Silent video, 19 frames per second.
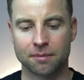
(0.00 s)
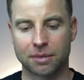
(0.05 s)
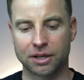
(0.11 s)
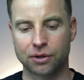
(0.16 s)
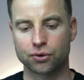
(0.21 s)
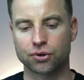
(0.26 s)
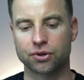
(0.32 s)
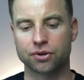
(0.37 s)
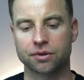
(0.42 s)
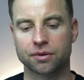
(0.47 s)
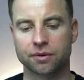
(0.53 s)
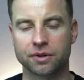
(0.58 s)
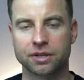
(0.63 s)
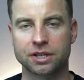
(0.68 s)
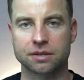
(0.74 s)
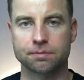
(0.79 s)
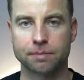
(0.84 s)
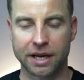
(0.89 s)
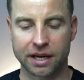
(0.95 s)
But you should
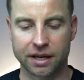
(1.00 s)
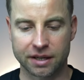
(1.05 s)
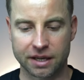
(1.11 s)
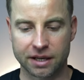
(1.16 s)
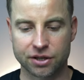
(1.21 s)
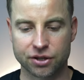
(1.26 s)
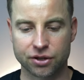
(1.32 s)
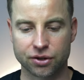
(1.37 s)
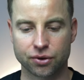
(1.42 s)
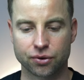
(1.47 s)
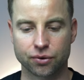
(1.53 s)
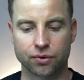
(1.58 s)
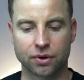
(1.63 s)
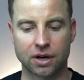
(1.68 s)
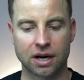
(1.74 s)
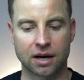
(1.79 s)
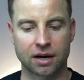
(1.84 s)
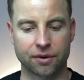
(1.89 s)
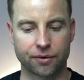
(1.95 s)
just pay attention
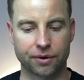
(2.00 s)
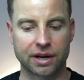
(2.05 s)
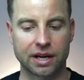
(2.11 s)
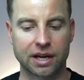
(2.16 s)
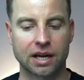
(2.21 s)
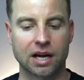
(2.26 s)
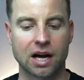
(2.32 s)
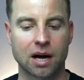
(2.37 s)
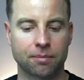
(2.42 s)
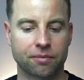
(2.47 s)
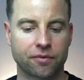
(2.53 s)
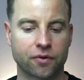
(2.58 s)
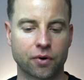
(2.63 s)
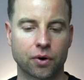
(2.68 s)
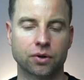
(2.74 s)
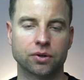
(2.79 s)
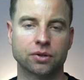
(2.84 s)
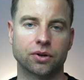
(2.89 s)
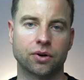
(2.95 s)
to agree
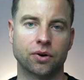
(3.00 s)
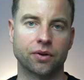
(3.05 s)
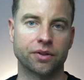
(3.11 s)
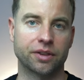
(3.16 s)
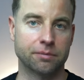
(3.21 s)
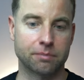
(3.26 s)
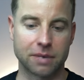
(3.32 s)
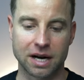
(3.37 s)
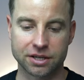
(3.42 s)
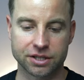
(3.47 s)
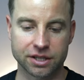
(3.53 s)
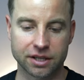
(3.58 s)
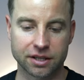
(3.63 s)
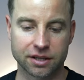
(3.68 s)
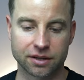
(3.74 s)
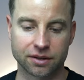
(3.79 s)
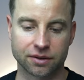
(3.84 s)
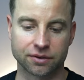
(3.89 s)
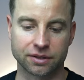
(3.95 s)
upfront on the
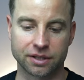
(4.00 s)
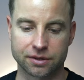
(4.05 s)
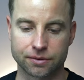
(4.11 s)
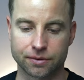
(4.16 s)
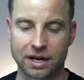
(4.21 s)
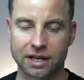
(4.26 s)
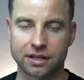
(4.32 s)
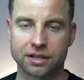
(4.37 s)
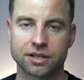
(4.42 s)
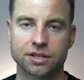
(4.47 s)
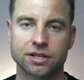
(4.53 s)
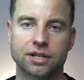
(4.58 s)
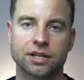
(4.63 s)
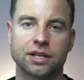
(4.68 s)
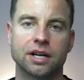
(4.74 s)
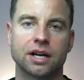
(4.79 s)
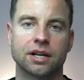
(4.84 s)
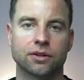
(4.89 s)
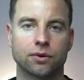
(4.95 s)
budget, on the
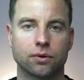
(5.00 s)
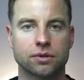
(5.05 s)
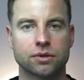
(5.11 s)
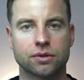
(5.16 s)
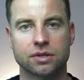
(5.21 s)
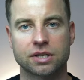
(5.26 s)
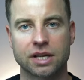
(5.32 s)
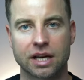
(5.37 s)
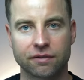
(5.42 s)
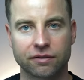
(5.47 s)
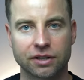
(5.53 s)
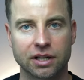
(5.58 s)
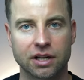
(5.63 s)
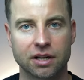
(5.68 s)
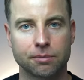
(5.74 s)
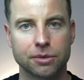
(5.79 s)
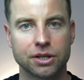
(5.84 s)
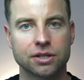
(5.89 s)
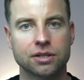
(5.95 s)
strategy, and also safety
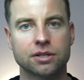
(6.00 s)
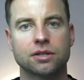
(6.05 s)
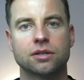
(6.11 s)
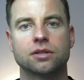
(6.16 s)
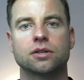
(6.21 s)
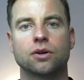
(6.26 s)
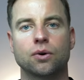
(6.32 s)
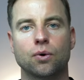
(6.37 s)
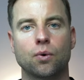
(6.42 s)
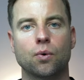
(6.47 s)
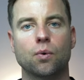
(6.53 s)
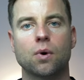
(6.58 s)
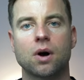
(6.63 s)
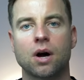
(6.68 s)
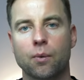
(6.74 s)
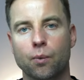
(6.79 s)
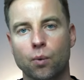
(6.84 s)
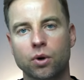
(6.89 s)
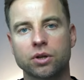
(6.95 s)
limits.
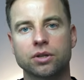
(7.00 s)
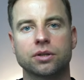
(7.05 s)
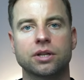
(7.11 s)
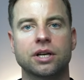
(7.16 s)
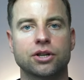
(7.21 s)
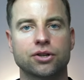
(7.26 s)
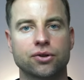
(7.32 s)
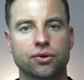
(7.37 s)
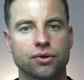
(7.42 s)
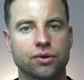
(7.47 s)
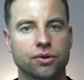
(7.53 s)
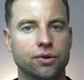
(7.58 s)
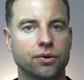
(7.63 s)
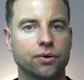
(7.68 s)
So what they should